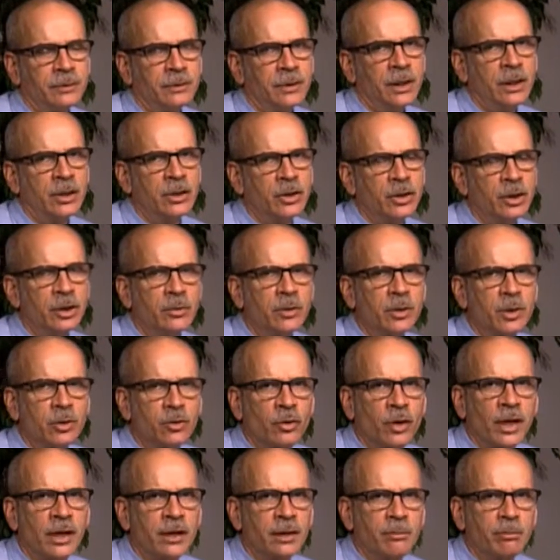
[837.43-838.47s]
And she was
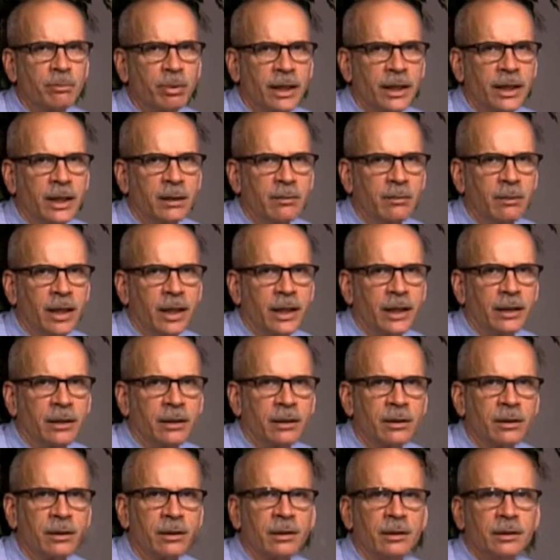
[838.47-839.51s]
trying to blame,
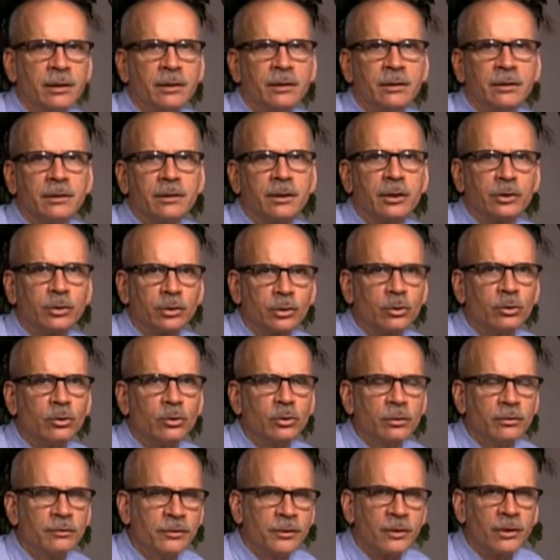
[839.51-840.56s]
like, the
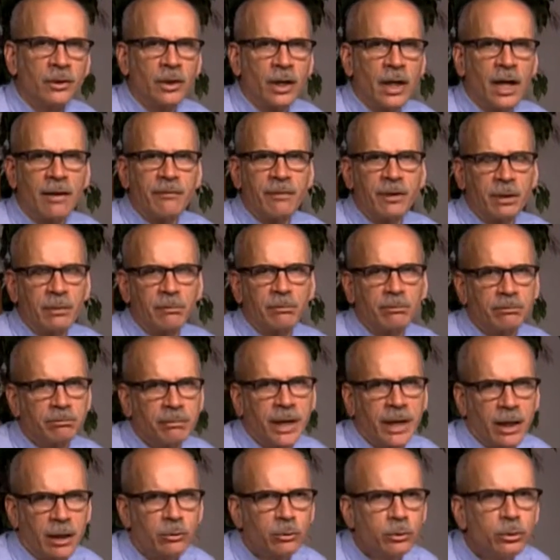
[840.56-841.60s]
school for having
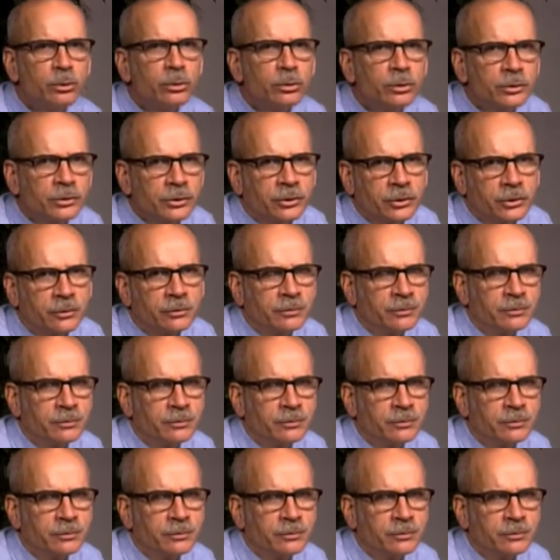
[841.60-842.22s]
bad rules.